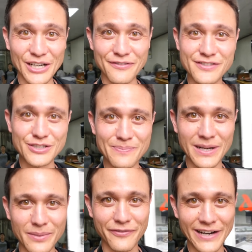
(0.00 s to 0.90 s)
of soup
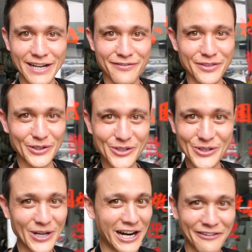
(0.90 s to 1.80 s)
number 5 throw
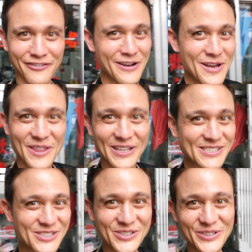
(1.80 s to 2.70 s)
you off.
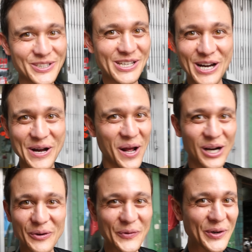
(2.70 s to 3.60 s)
It's truly a
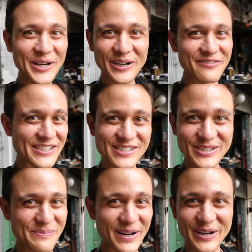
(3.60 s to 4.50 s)
winner of a
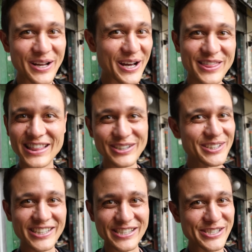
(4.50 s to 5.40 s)
soup. I
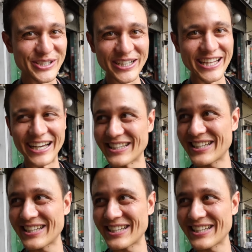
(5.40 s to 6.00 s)
thoroughly enjoyed that.